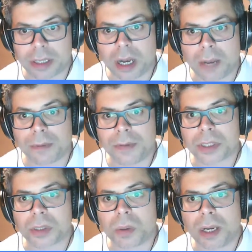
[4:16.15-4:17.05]
top of the
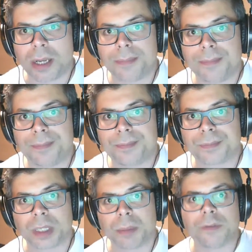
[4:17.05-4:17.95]
squat,
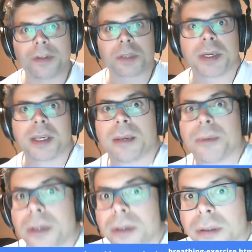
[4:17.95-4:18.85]
let me fix my
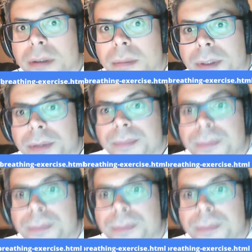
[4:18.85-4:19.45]
camera here a little bit.